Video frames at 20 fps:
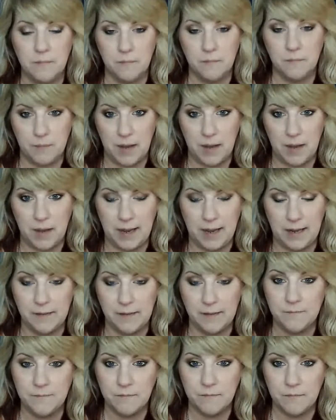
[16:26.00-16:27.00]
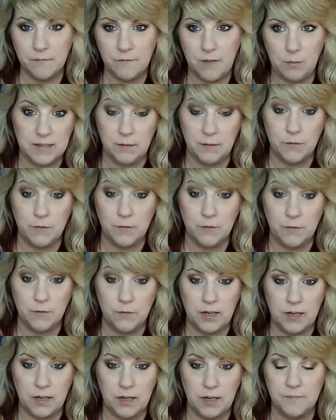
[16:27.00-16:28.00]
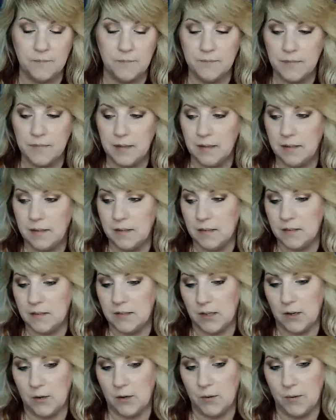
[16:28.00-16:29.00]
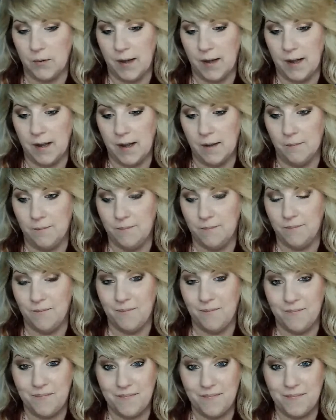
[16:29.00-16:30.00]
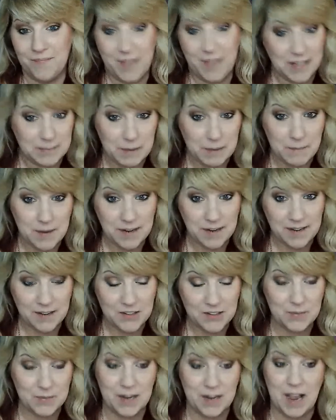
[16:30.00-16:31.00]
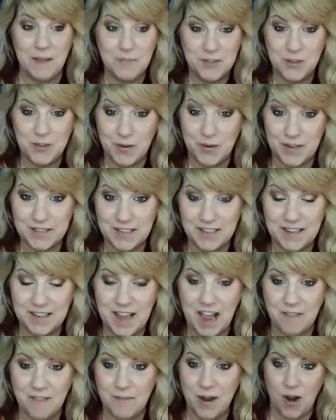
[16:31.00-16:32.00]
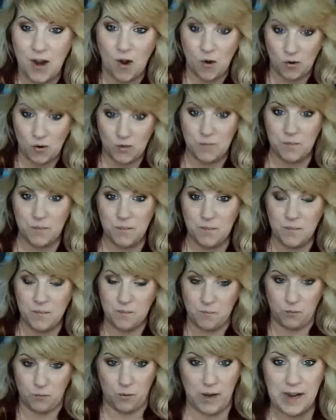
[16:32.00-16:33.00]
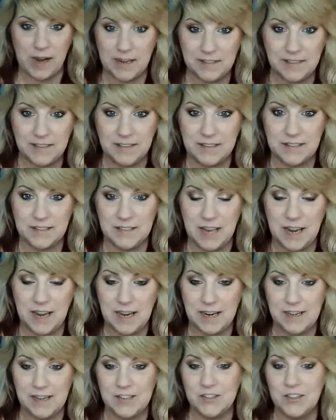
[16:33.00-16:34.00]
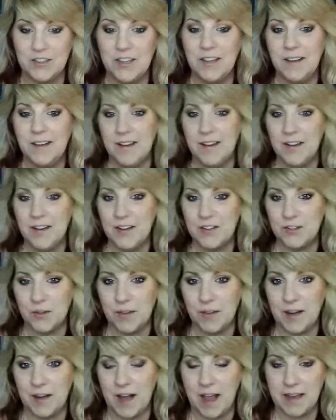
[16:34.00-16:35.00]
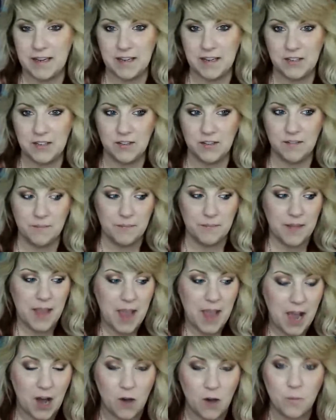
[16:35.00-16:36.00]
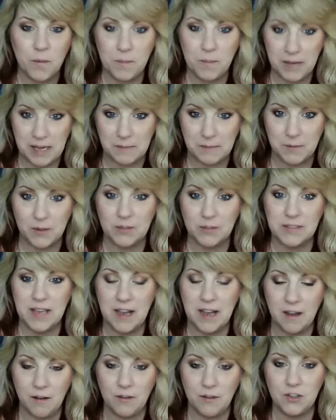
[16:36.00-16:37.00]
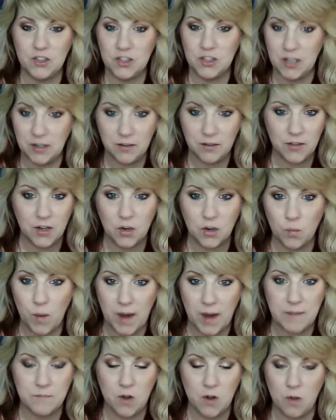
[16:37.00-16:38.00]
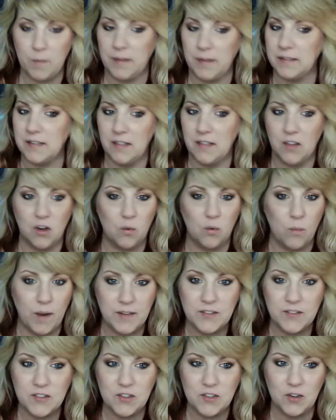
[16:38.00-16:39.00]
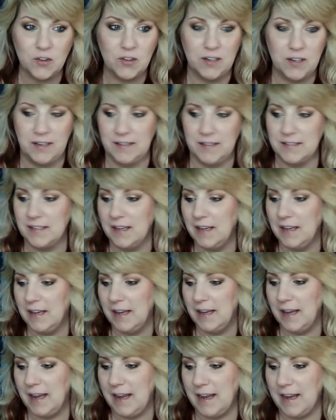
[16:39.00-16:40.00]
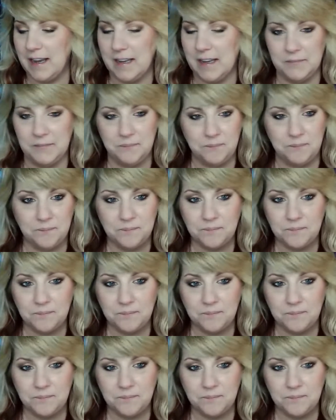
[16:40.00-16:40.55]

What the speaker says: by first training. So that's my big announcement. I'm so excited to have my own branded stage so that I can help people share their when moments and their when stories and